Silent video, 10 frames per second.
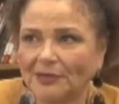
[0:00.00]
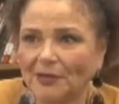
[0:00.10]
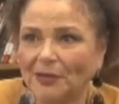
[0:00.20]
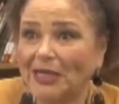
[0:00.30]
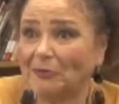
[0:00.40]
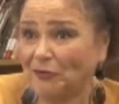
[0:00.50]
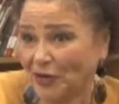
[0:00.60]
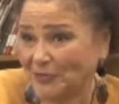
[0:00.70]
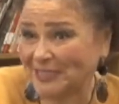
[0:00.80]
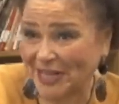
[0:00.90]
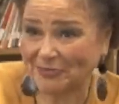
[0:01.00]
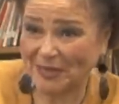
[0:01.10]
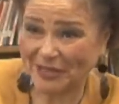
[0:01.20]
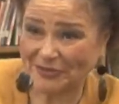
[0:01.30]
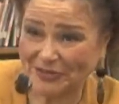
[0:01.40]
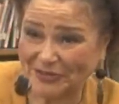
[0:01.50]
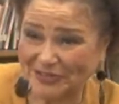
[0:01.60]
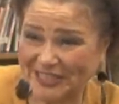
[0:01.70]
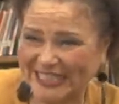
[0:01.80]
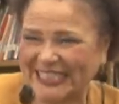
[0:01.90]
well, I'm from South Baton
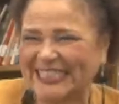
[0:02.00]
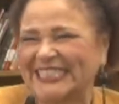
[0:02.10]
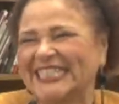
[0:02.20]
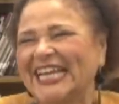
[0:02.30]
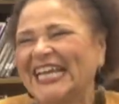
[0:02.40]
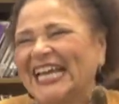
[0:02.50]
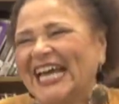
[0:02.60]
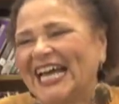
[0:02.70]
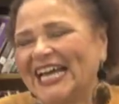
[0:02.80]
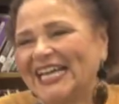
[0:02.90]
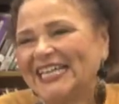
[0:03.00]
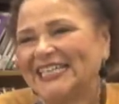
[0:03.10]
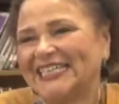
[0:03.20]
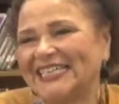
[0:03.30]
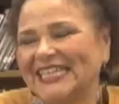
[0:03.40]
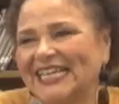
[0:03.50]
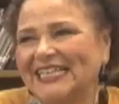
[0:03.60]
Rouge. I